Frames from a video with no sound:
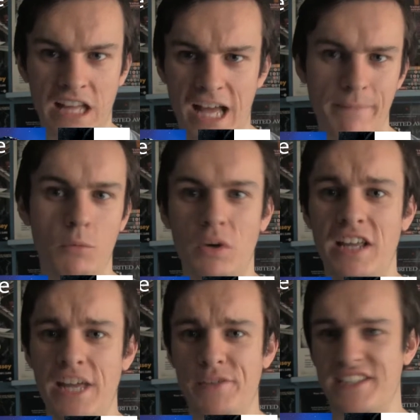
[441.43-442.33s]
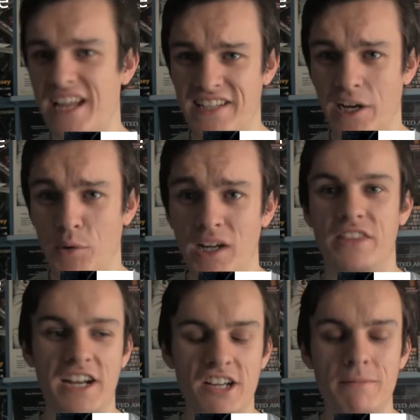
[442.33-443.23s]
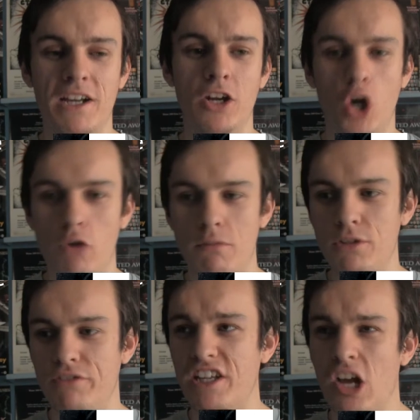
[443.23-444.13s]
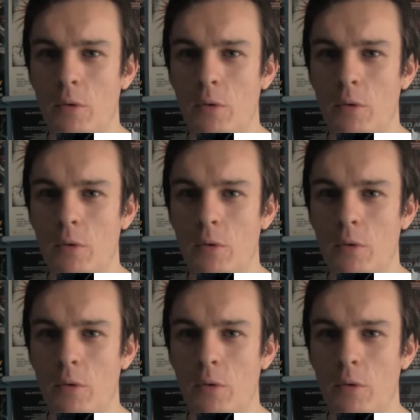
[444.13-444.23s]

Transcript: And my winner here is Get Out. The idea of making a horror movie